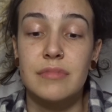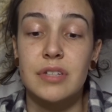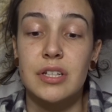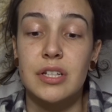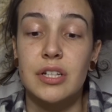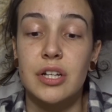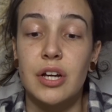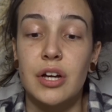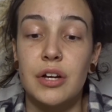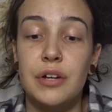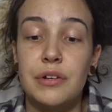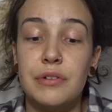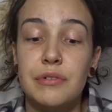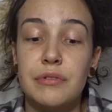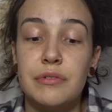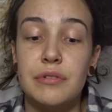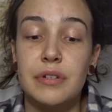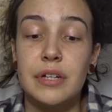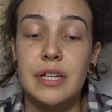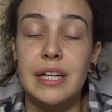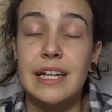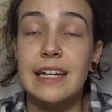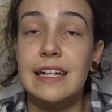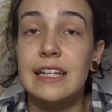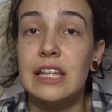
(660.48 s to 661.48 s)
you know,
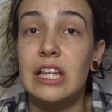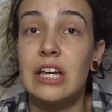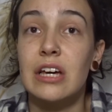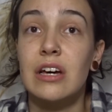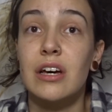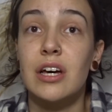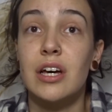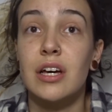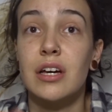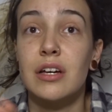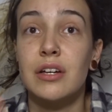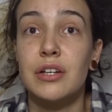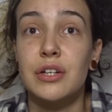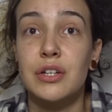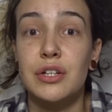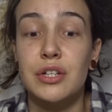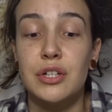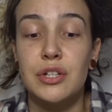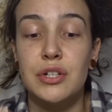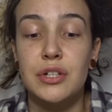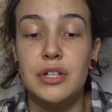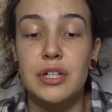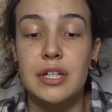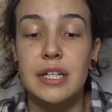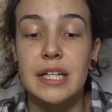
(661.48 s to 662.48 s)
either
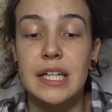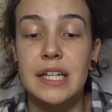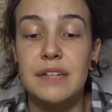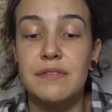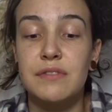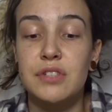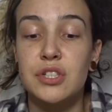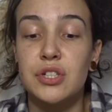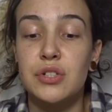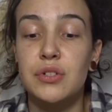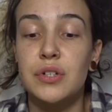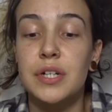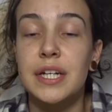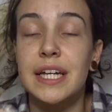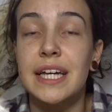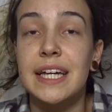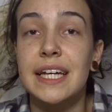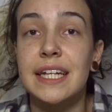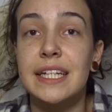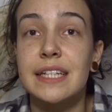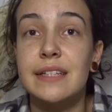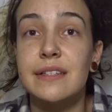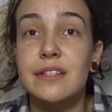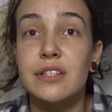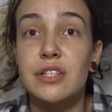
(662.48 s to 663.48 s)
you can give to your
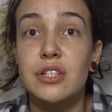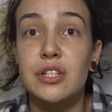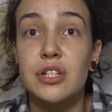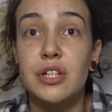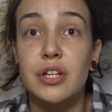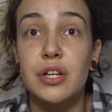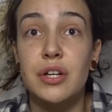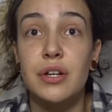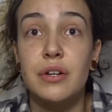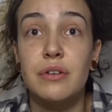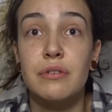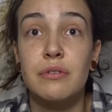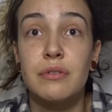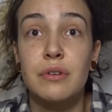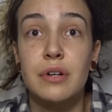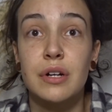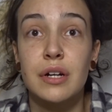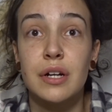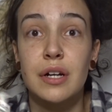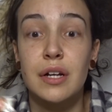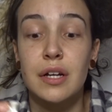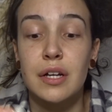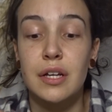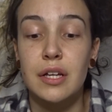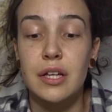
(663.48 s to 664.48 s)
kids to, you
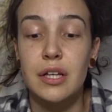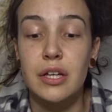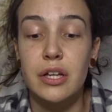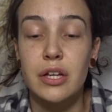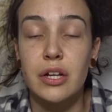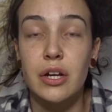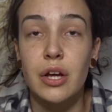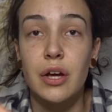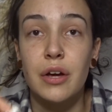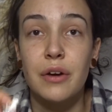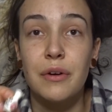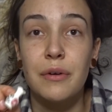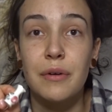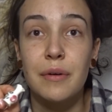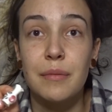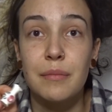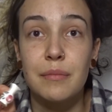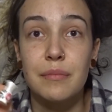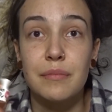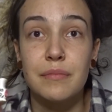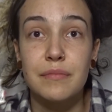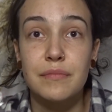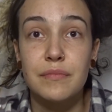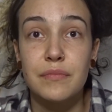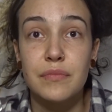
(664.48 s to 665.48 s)
know,
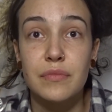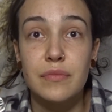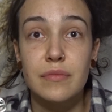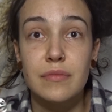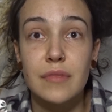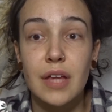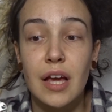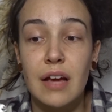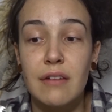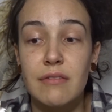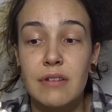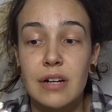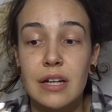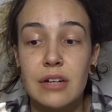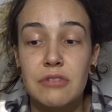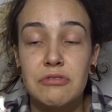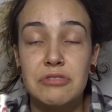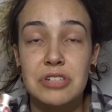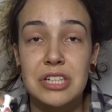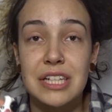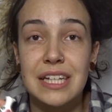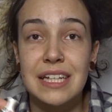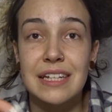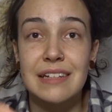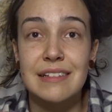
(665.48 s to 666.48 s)
have a little
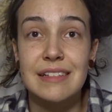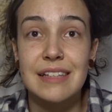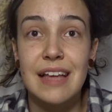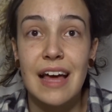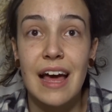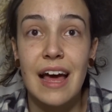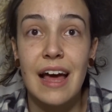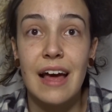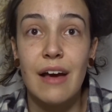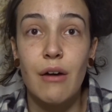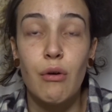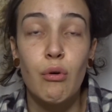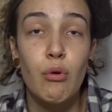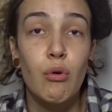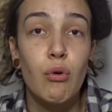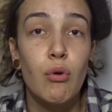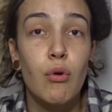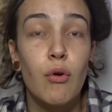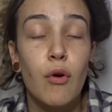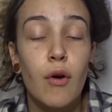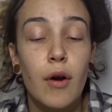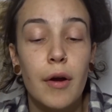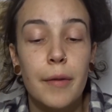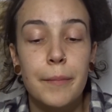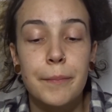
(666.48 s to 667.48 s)
tea set,
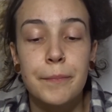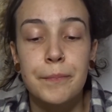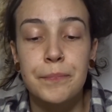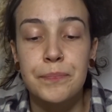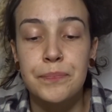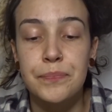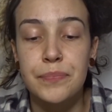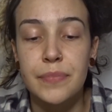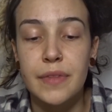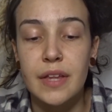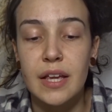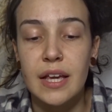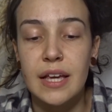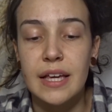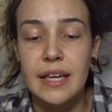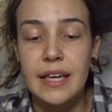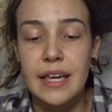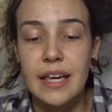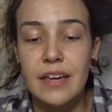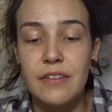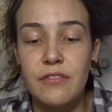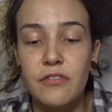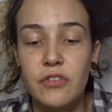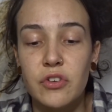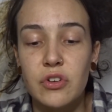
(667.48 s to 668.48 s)
or
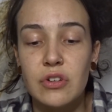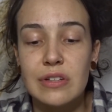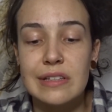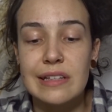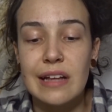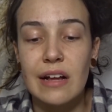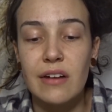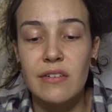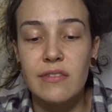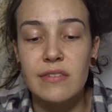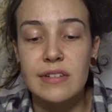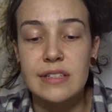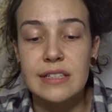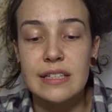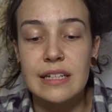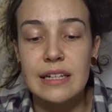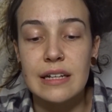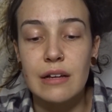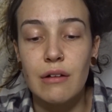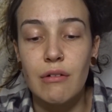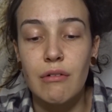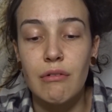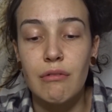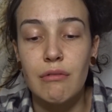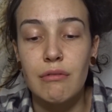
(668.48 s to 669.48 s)
keep for yourself as a
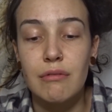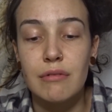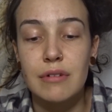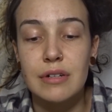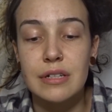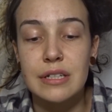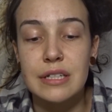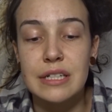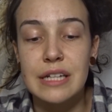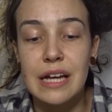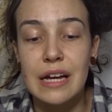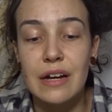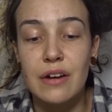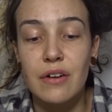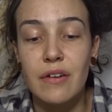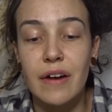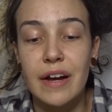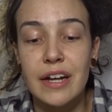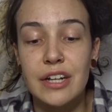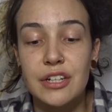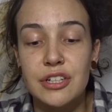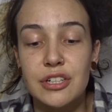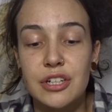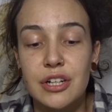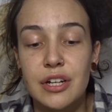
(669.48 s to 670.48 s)
little
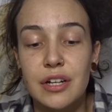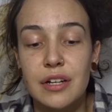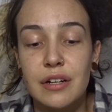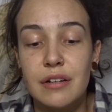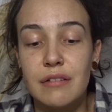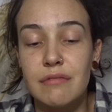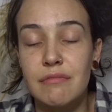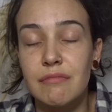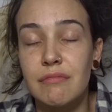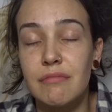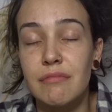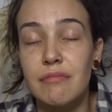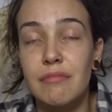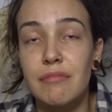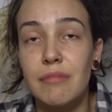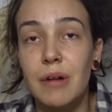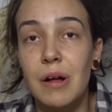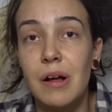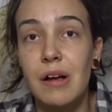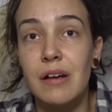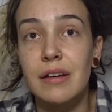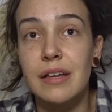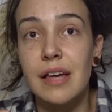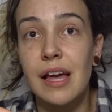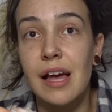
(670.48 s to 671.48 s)
decoration.
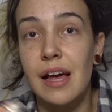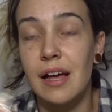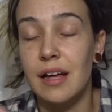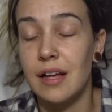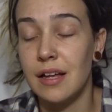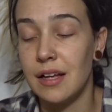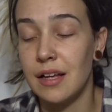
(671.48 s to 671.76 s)
But yeah,